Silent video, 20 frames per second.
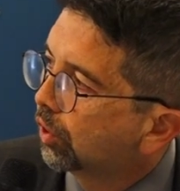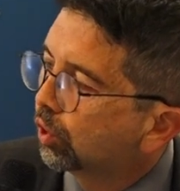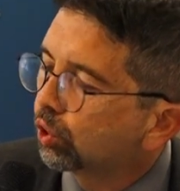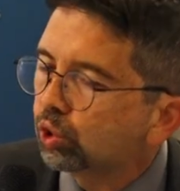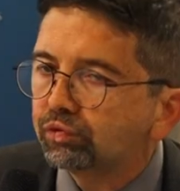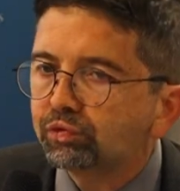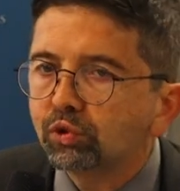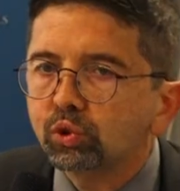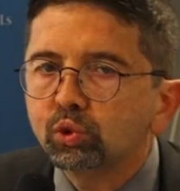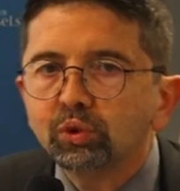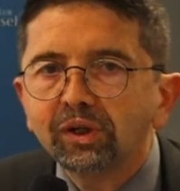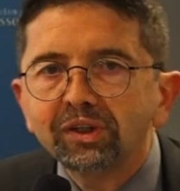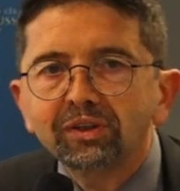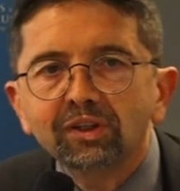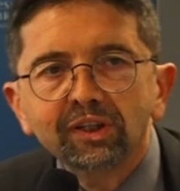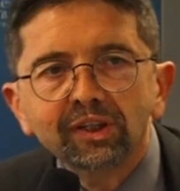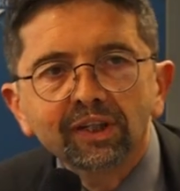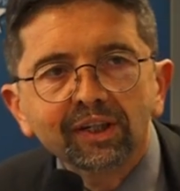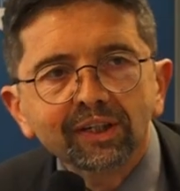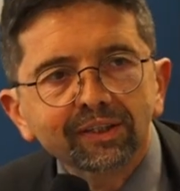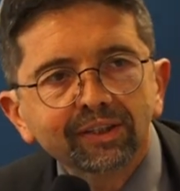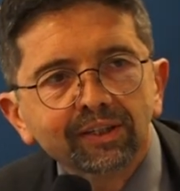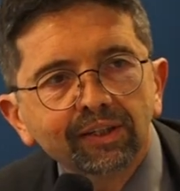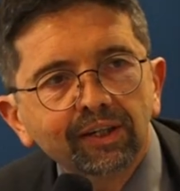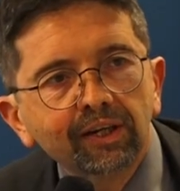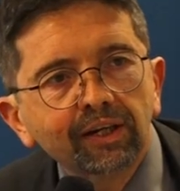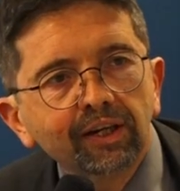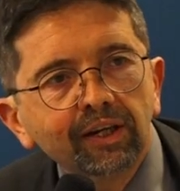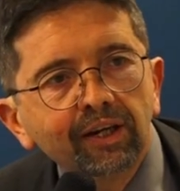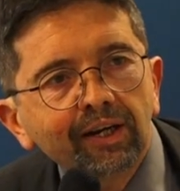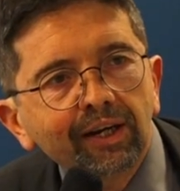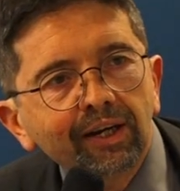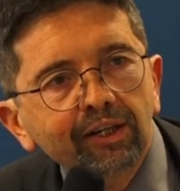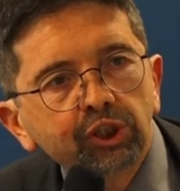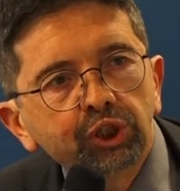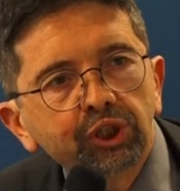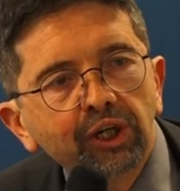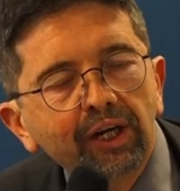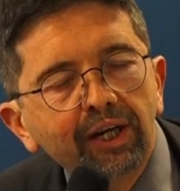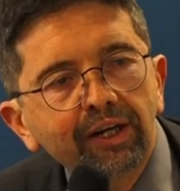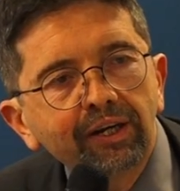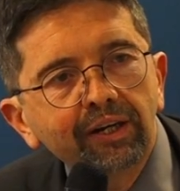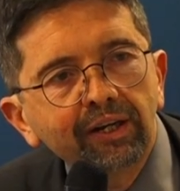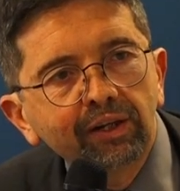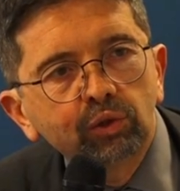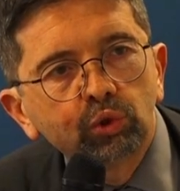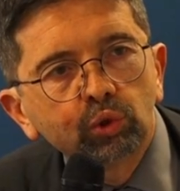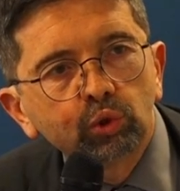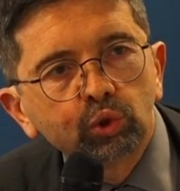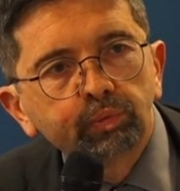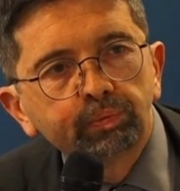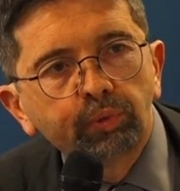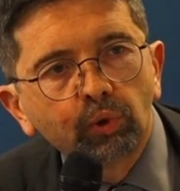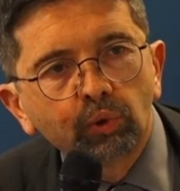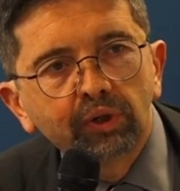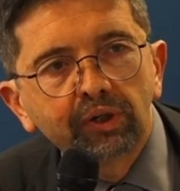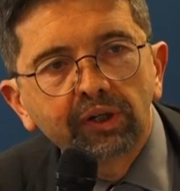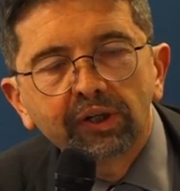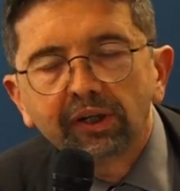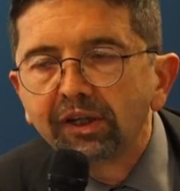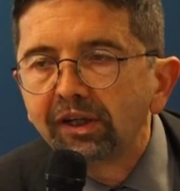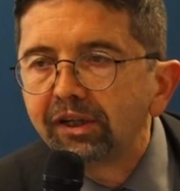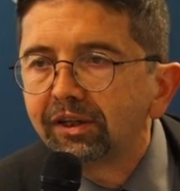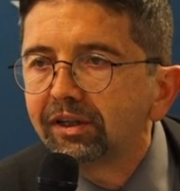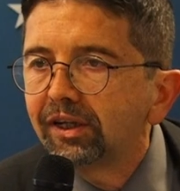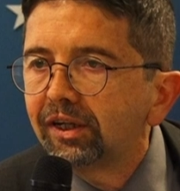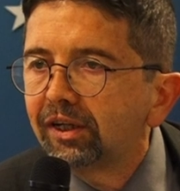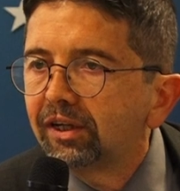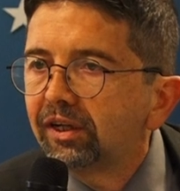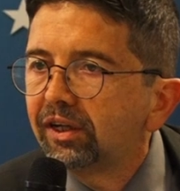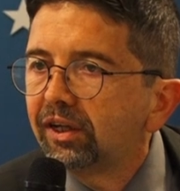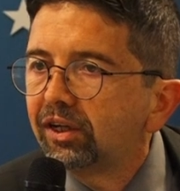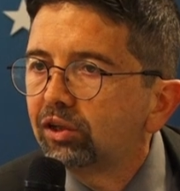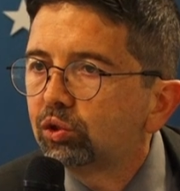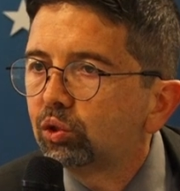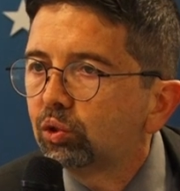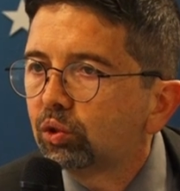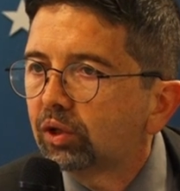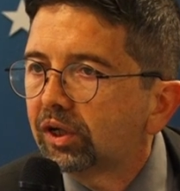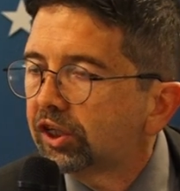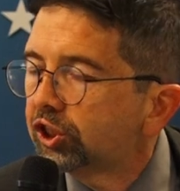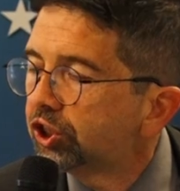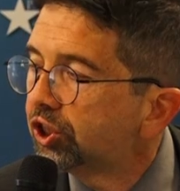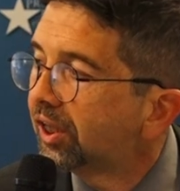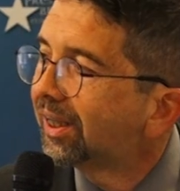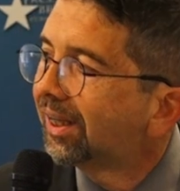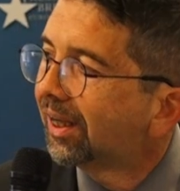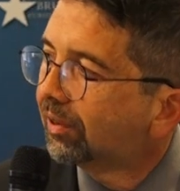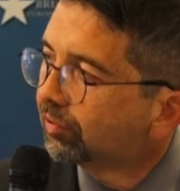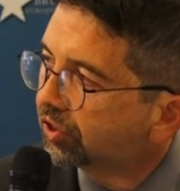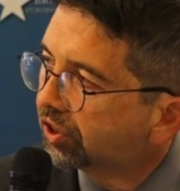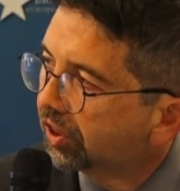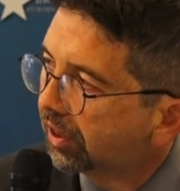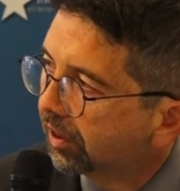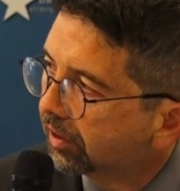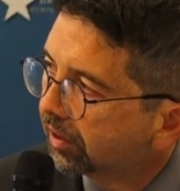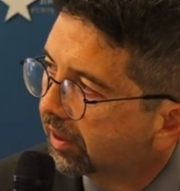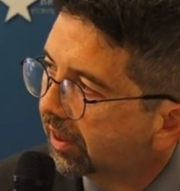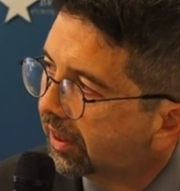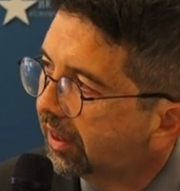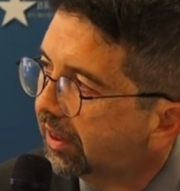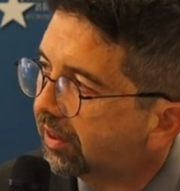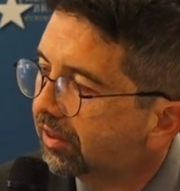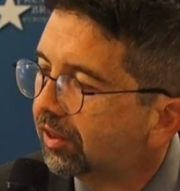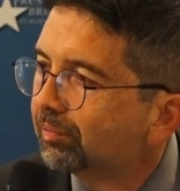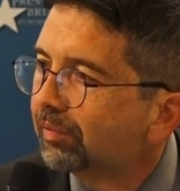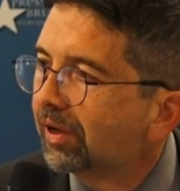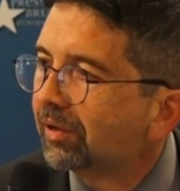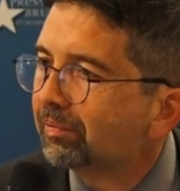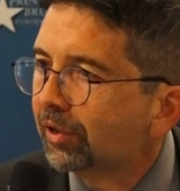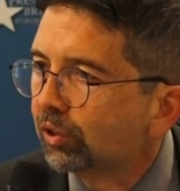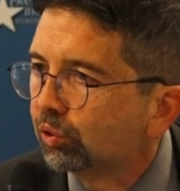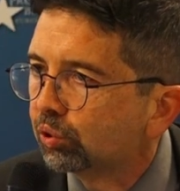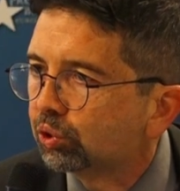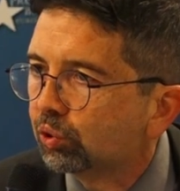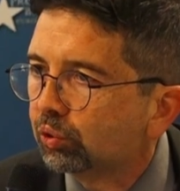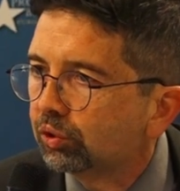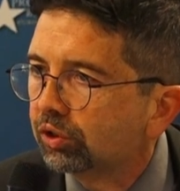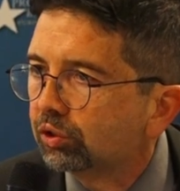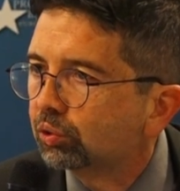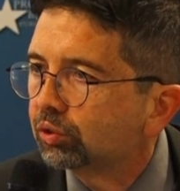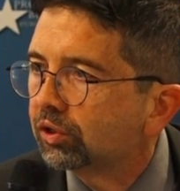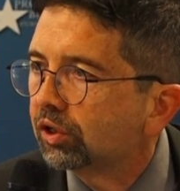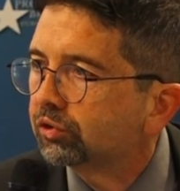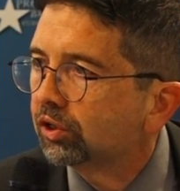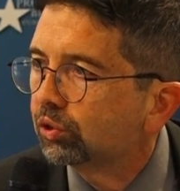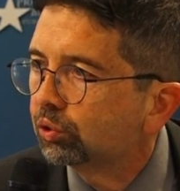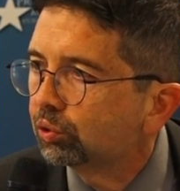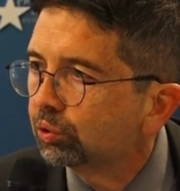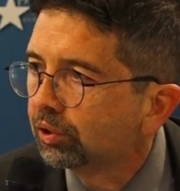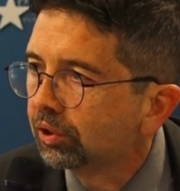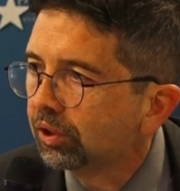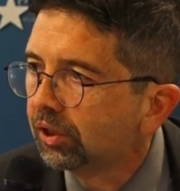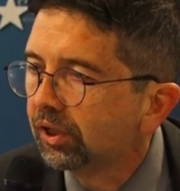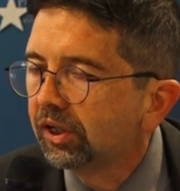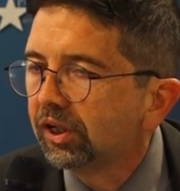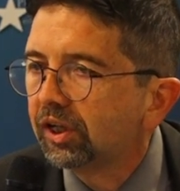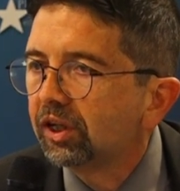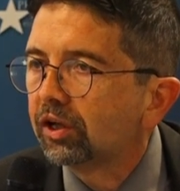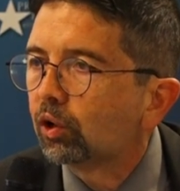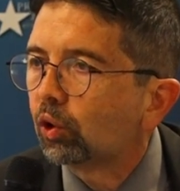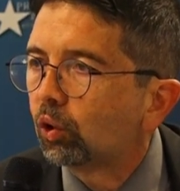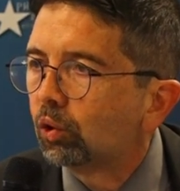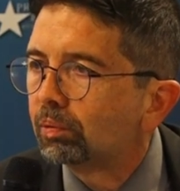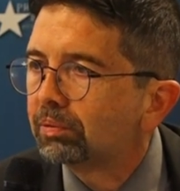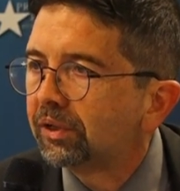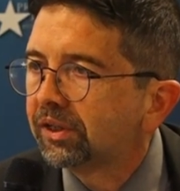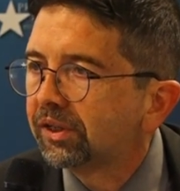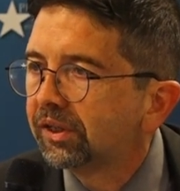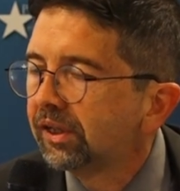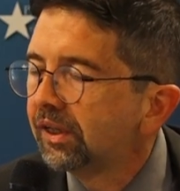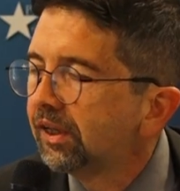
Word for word: So for twenty years, uh, Russia and NATO spoke in the NATO-Russian Council, created by Berlusconi in two thousand two in Rome,